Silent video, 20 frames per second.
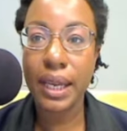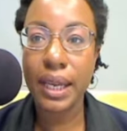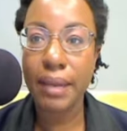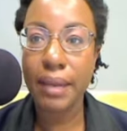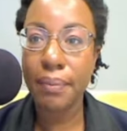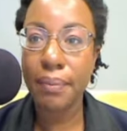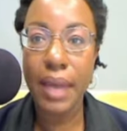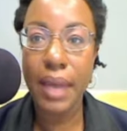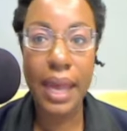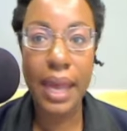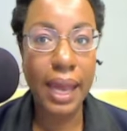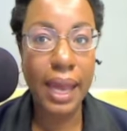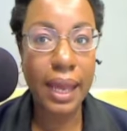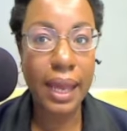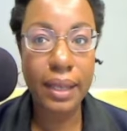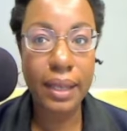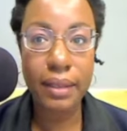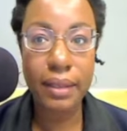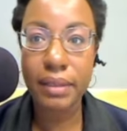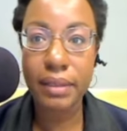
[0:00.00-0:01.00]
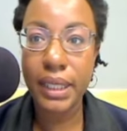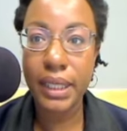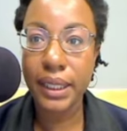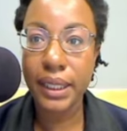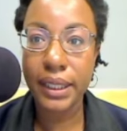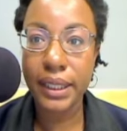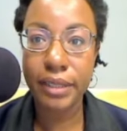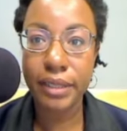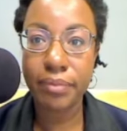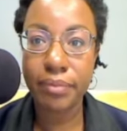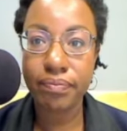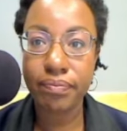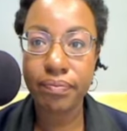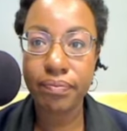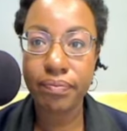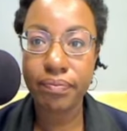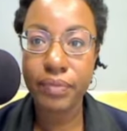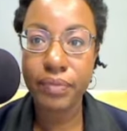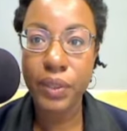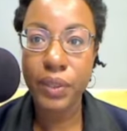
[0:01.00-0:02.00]
um, and um,
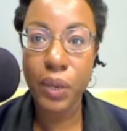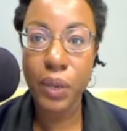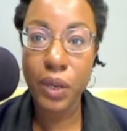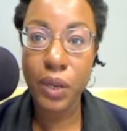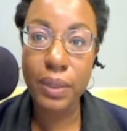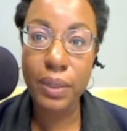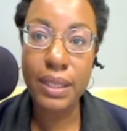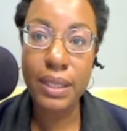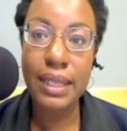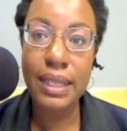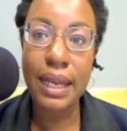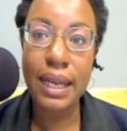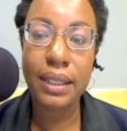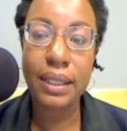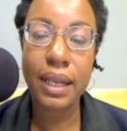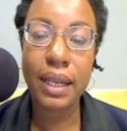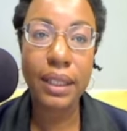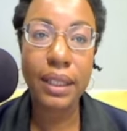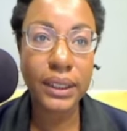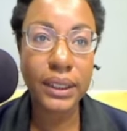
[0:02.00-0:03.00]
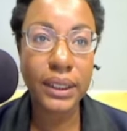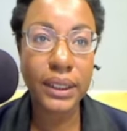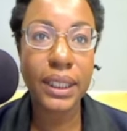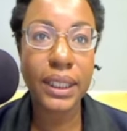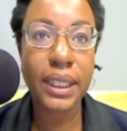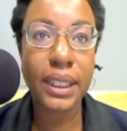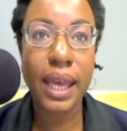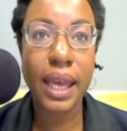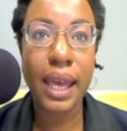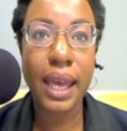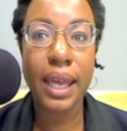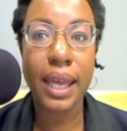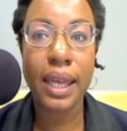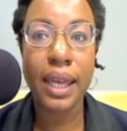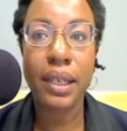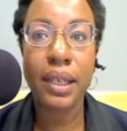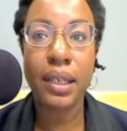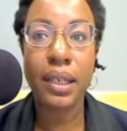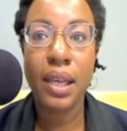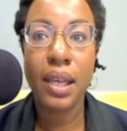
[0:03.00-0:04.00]
work with technology
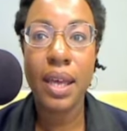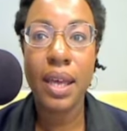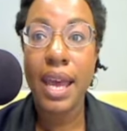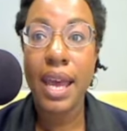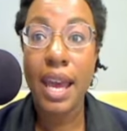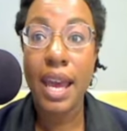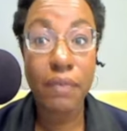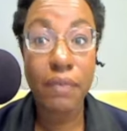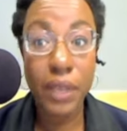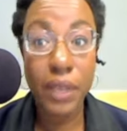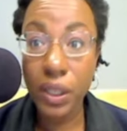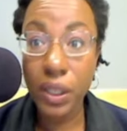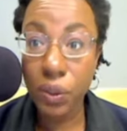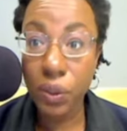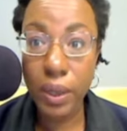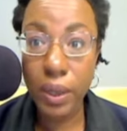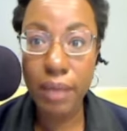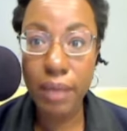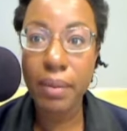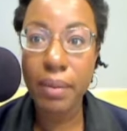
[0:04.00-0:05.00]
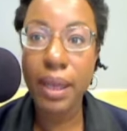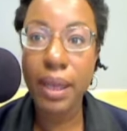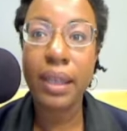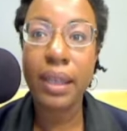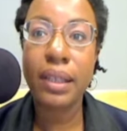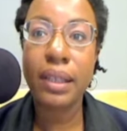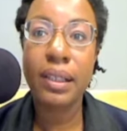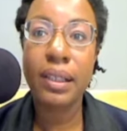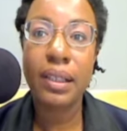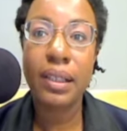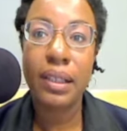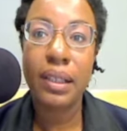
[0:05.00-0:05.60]
and heavy equipment.